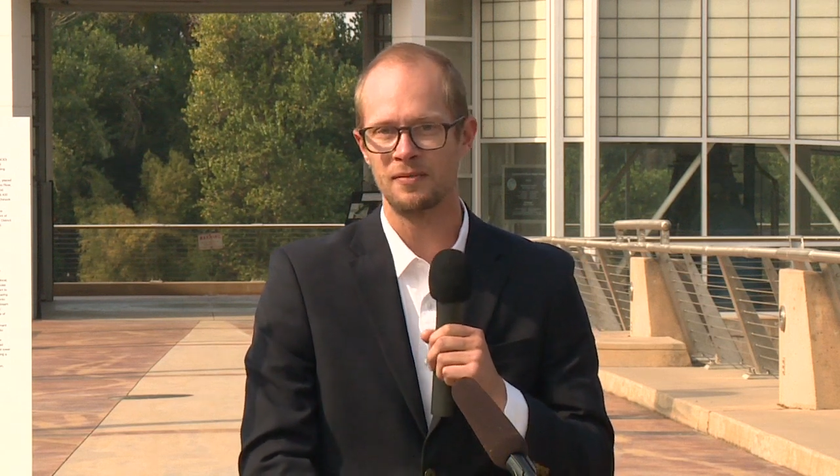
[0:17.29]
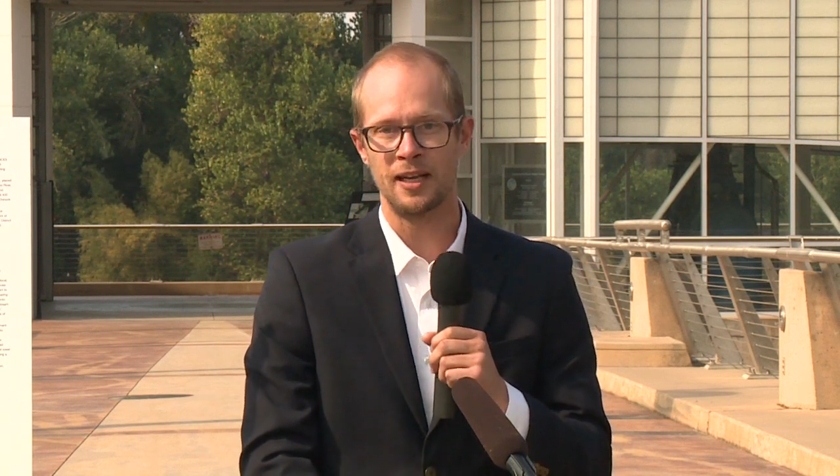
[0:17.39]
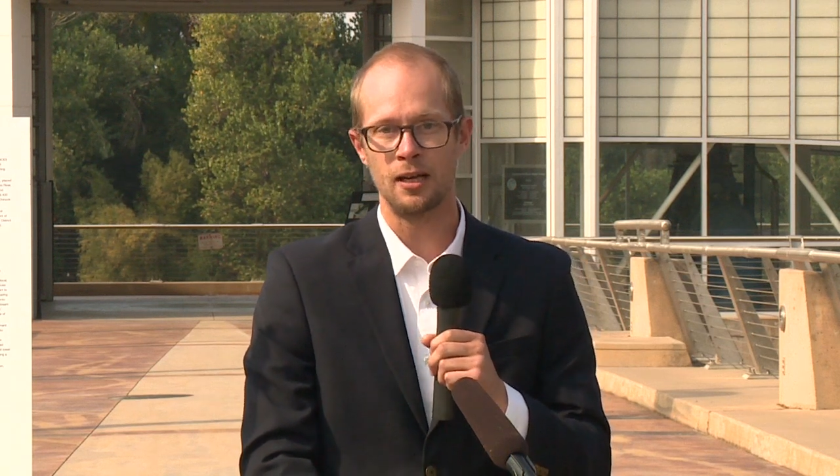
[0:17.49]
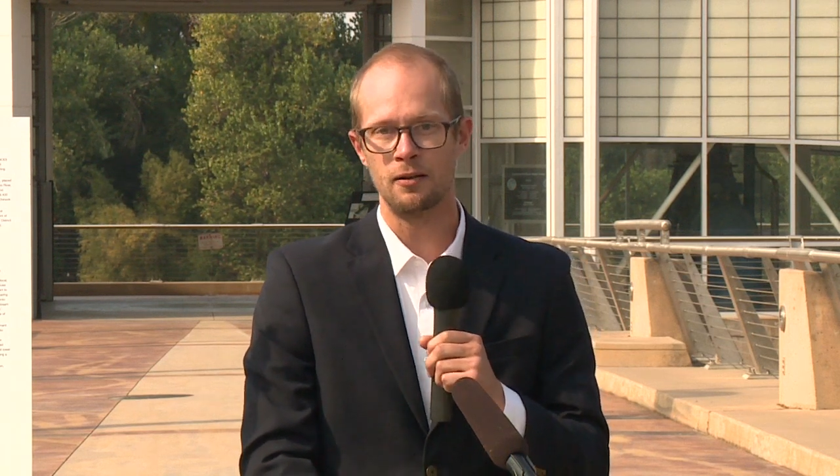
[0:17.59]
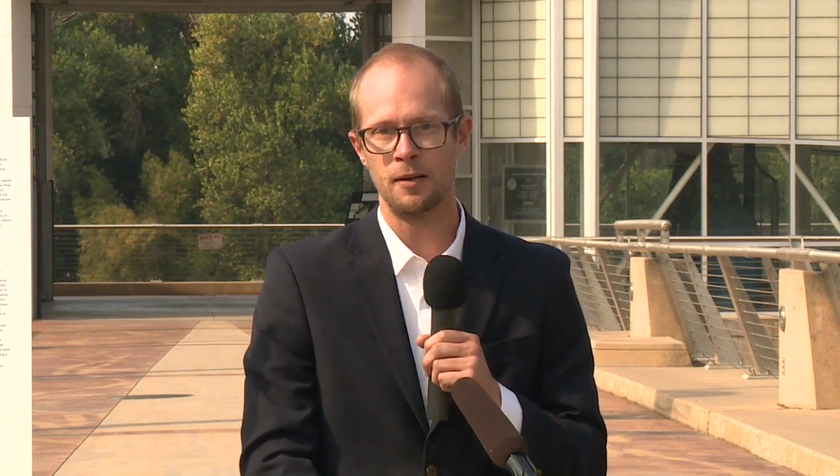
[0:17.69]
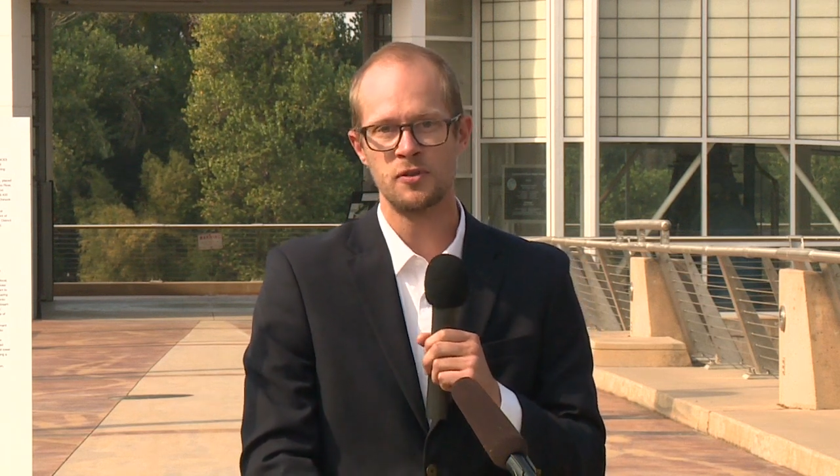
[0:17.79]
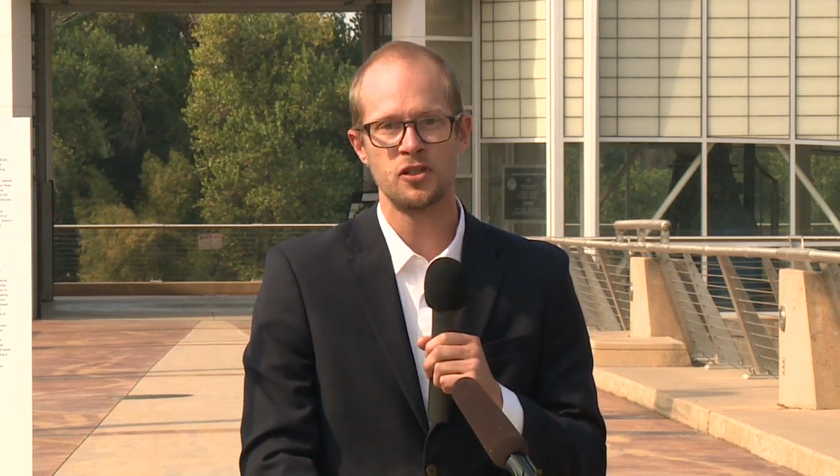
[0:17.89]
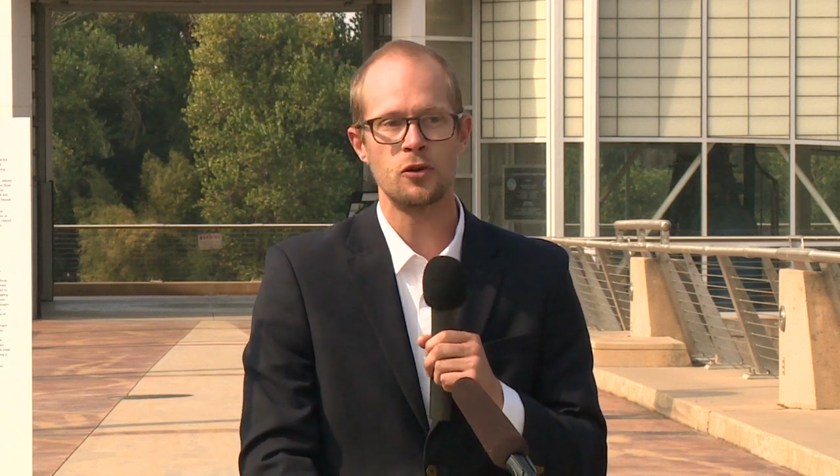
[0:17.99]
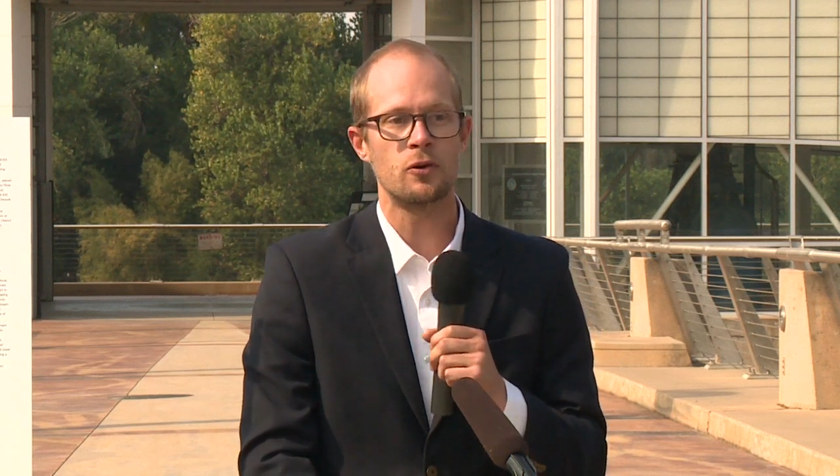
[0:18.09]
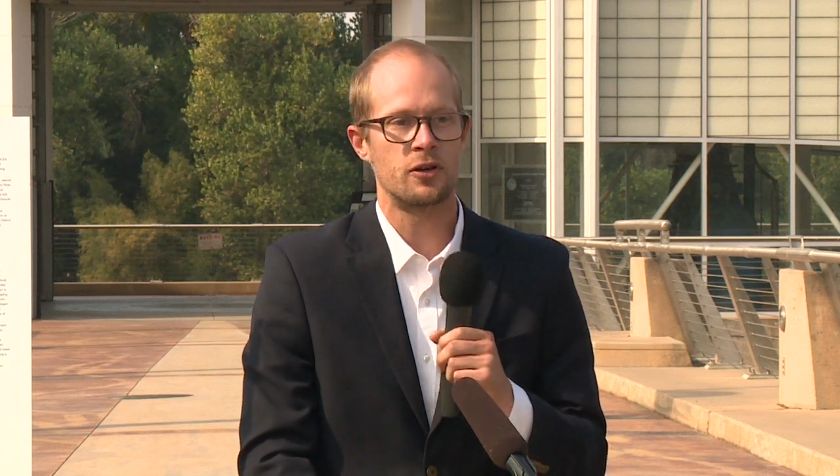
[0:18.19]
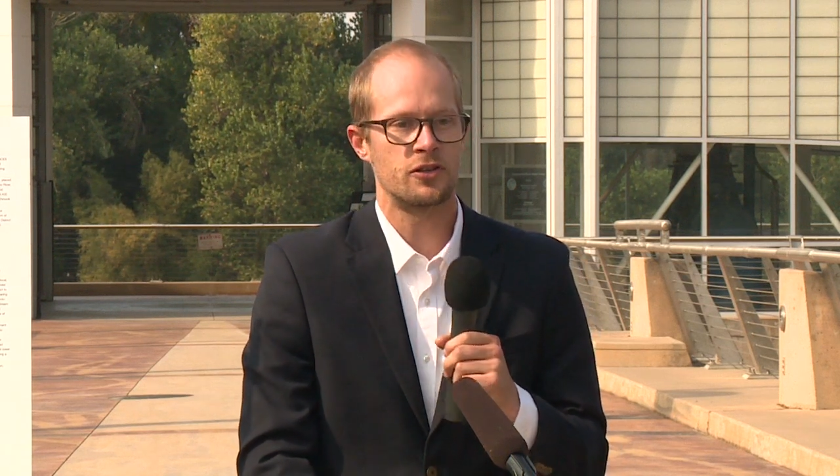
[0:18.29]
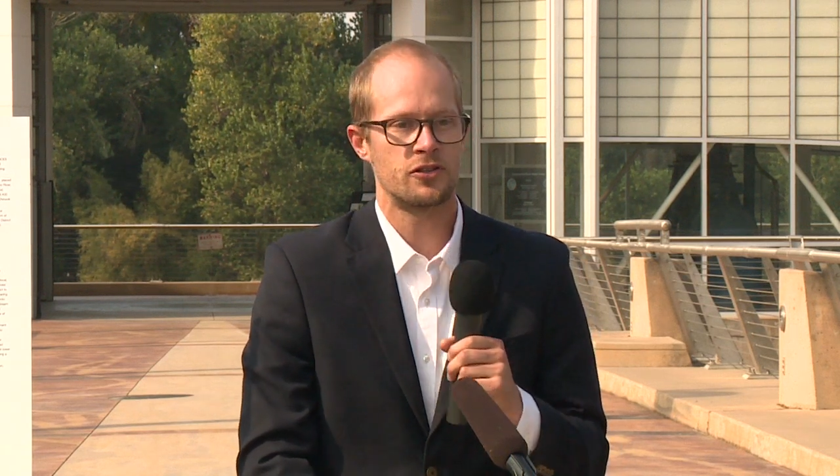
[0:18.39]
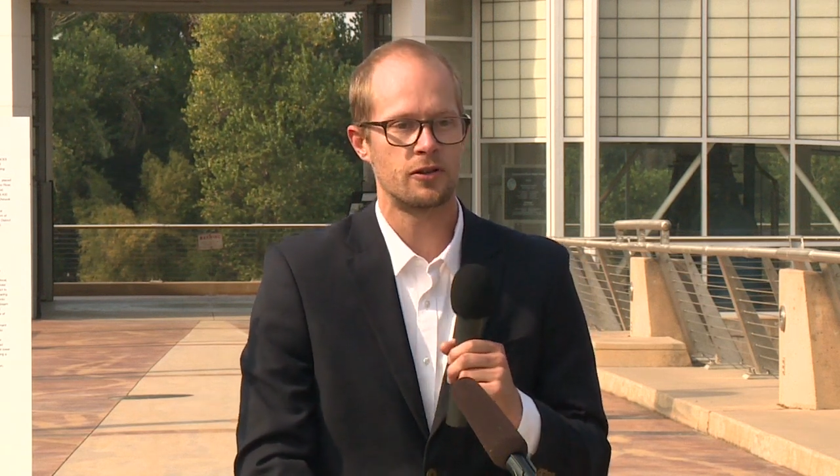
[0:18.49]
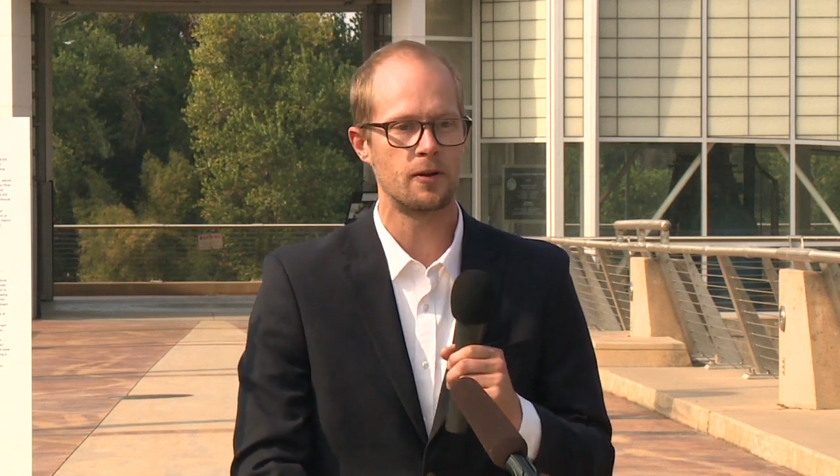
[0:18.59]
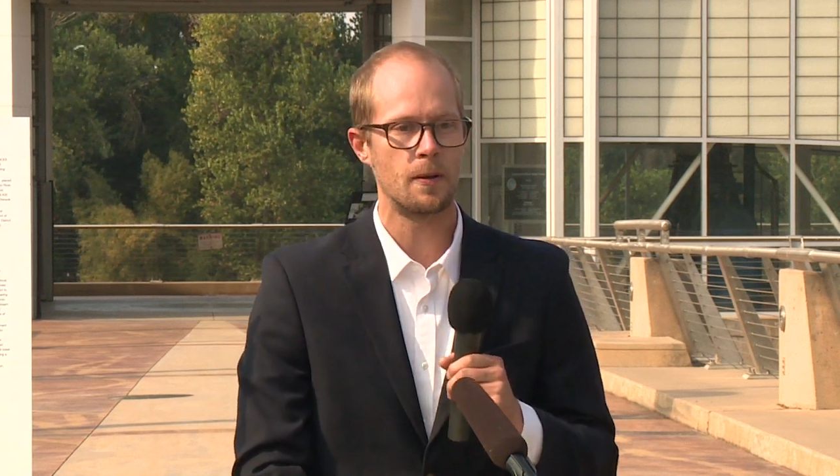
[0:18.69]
that obscures